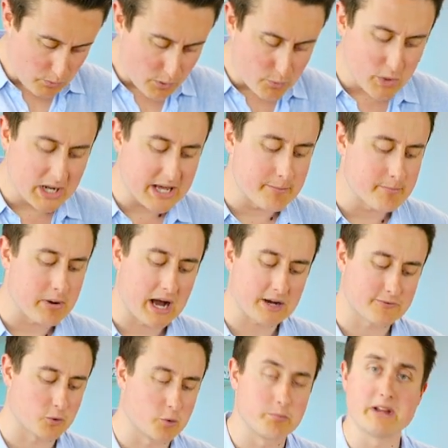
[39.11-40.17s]
Really
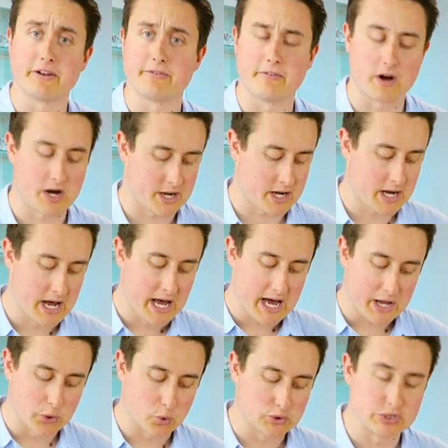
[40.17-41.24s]
impactful, bit of fun,
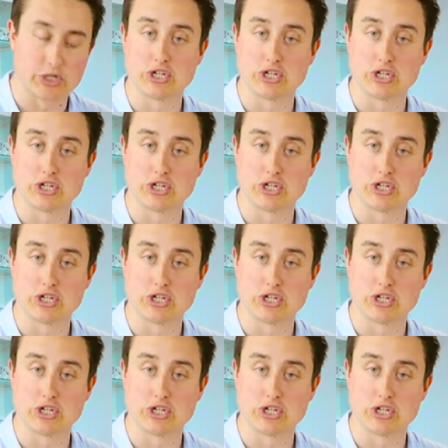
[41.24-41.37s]
and also